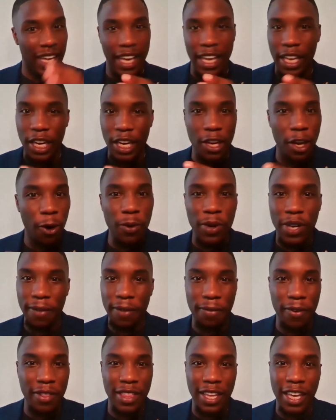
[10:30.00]
No
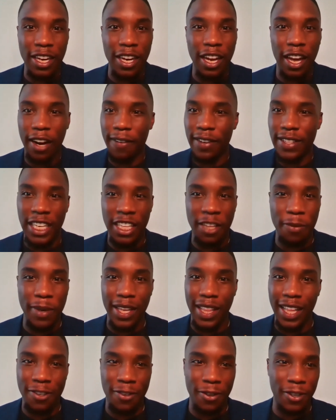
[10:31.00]
different than none of us have to be
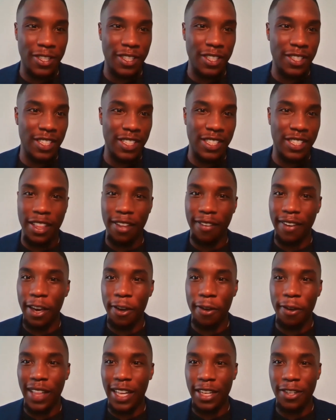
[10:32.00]
electricians to see the value
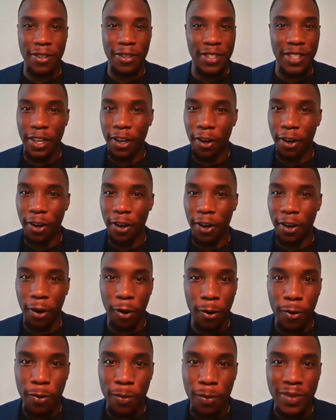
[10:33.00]
of electricity in our
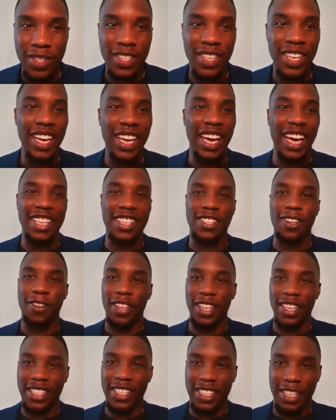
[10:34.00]
homes. And so
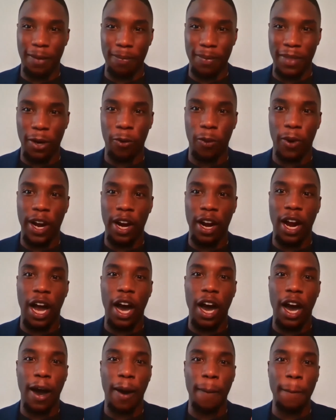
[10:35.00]
this is something where
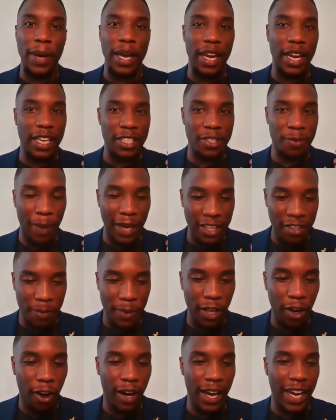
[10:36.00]
it is meant to be an
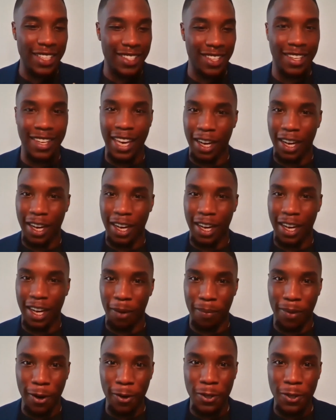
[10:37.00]
all hands on deck
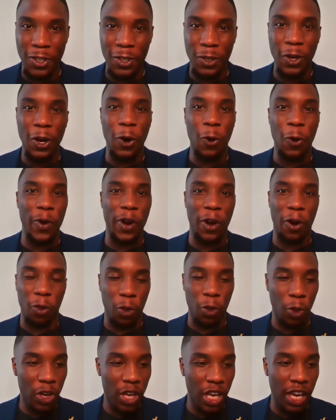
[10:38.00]
approach. We are
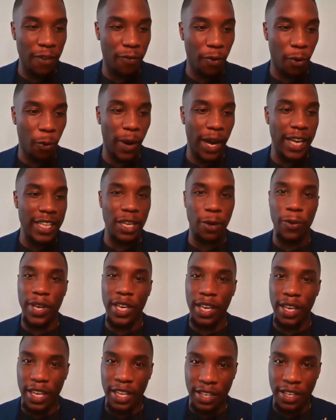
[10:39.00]
looking for ways that we can
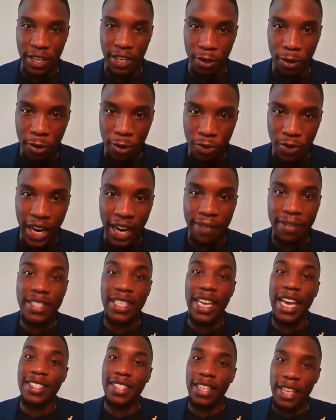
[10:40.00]
continue to drive this
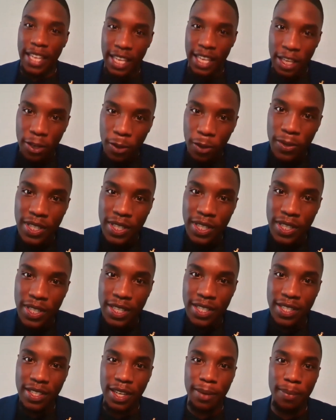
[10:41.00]
as an
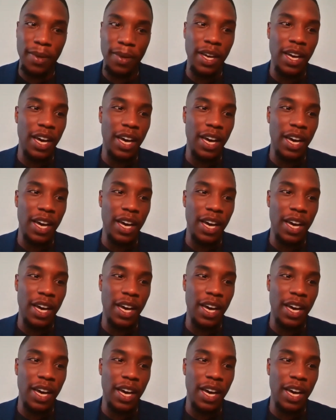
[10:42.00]
ecosystem.